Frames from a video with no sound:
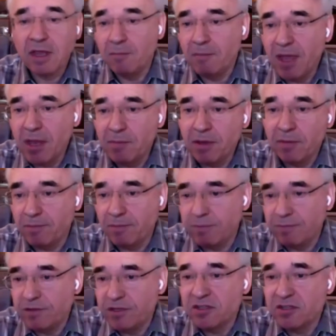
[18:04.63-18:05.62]
That may be
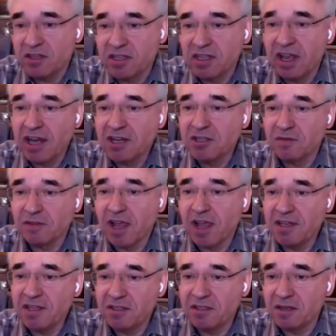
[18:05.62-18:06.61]
just the selection of
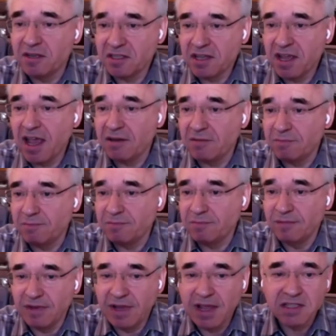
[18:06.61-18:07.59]
cases that it's had
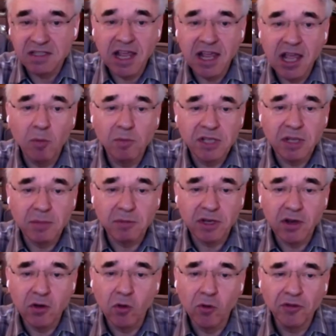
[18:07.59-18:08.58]
hasn't helped
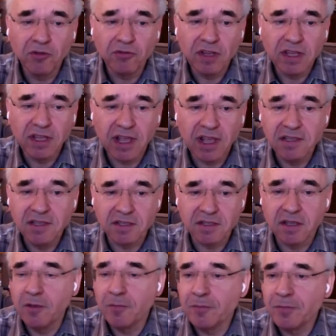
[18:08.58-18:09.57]
it, but in all three
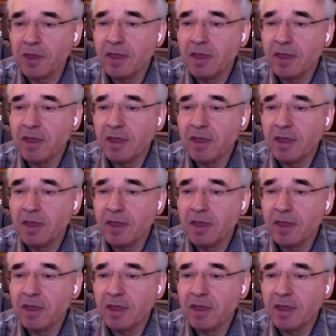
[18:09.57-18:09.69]
cases,